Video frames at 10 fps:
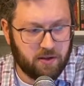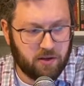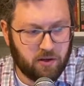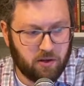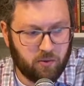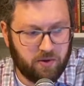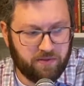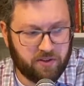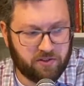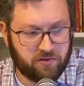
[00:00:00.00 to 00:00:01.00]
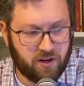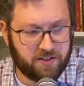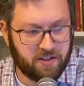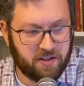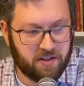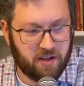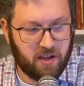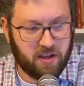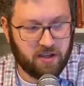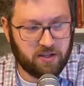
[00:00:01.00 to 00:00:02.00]
uh, we've constructed
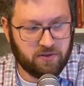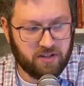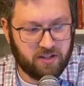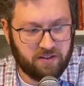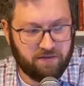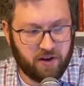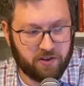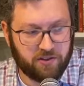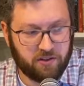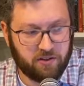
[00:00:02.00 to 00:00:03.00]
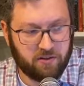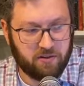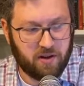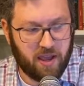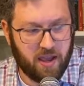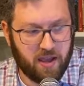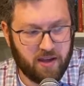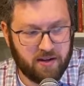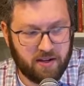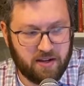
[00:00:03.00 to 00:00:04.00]
a utility function
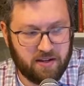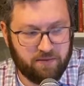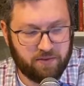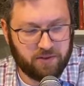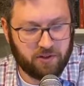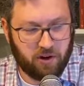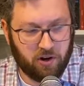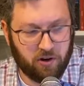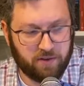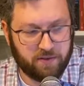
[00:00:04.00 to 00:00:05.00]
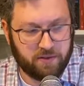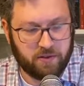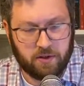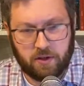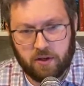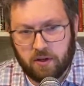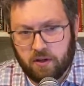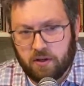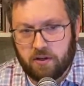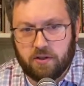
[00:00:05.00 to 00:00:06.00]
and indifference curves
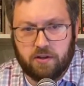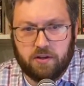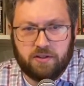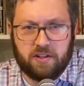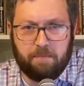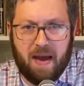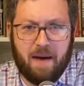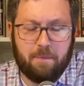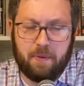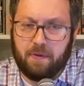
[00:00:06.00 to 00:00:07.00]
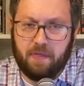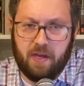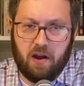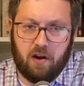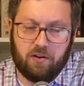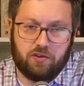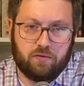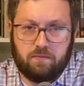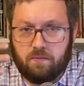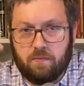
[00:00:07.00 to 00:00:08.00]
to map their
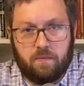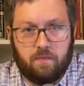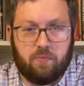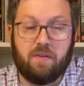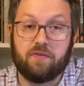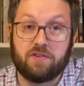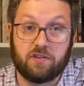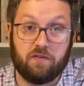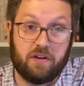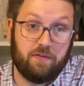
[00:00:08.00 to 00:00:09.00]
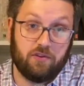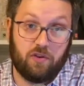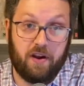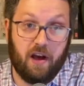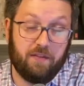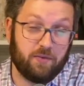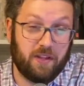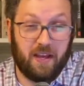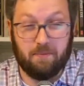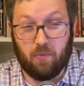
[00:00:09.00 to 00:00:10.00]
preferences over different trade-offs where they
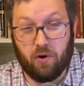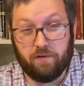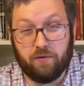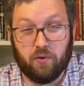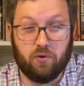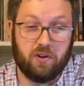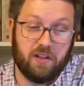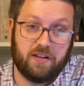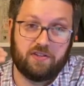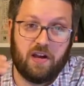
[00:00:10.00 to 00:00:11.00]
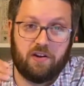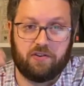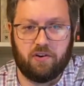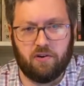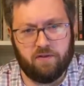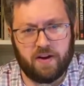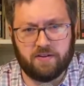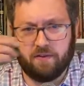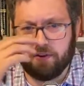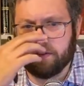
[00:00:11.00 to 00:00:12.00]
get more food and less shelter or vice
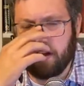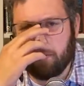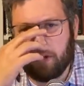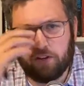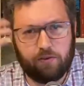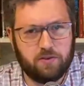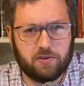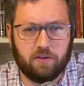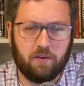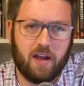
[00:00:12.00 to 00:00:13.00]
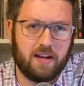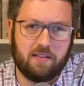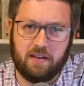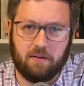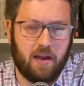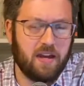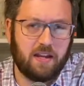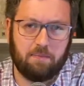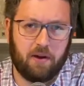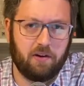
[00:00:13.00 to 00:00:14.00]
versa and we can do this over anything any
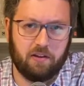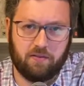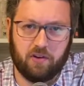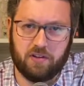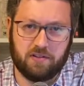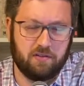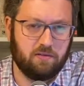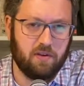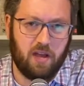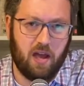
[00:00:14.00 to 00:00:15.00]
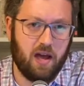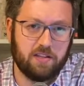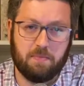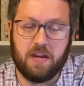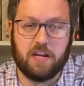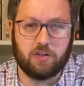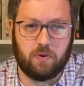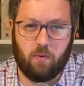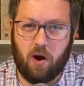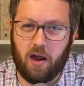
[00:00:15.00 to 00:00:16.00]
bundle of goods uh, as many as we
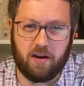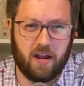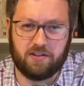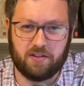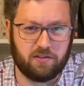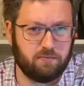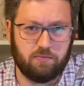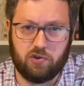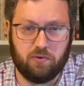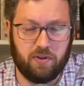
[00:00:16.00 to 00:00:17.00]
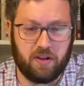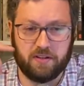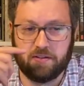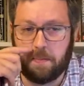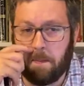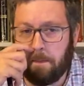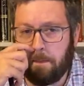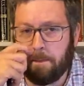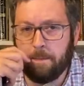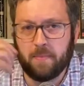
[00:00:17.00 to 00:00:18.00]
want not just two things
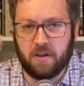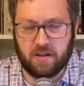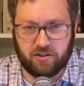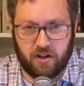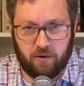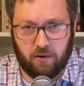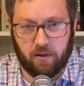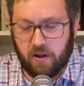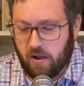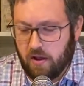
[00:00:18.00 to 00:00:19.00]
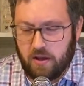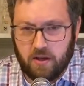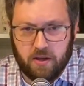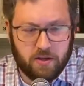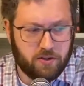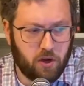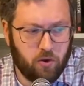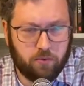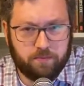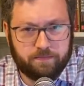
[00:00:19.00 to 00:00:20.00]
in general
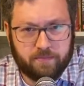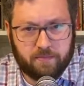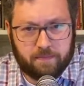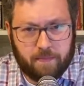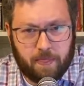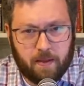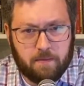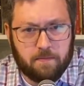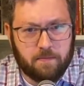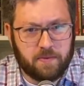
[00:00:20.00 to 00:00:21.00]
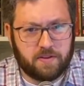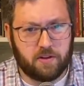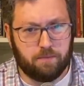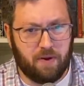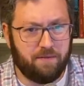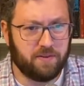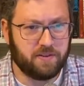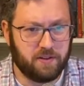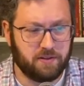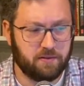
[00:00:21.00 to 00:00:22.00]
so this is their
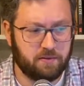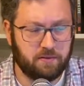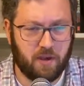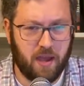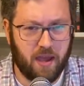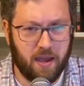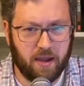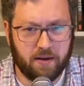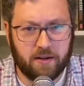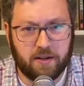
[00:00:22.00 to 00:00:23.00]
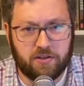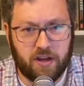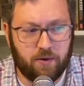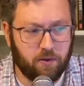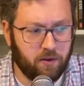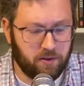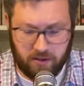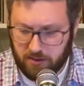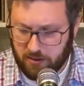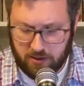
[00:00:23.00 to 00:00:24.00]
preferences and in general
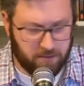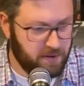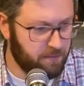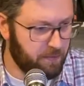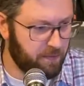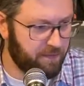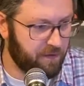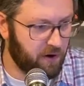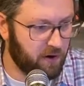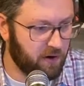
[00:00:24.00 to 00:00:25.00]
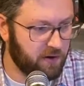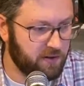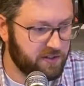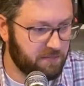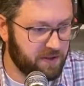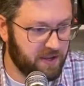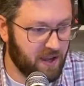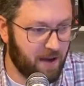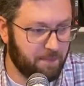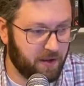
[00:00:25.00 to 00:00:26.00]
people prefer to be
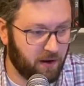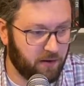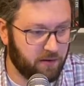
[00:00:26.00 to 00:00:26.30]
up here